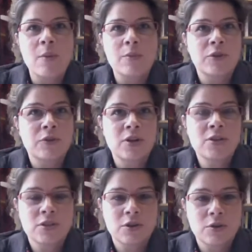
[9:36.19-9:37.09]
You're
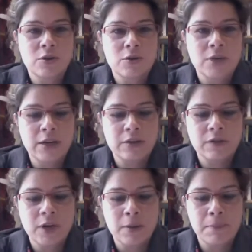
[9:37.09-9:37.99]
also kind
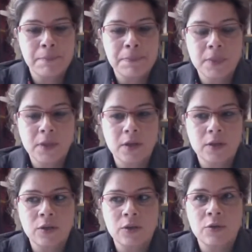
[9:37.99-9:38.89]
of
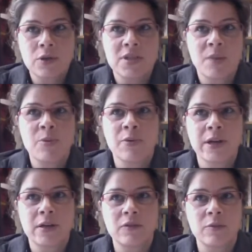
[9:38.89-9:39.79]
you are
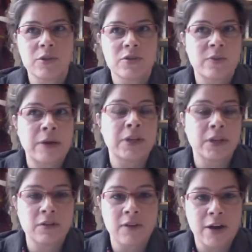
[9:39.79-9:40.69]
separated from the surrounding
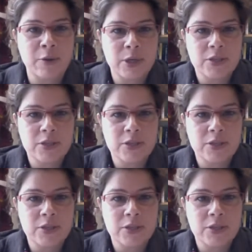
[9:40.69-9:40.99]
environment.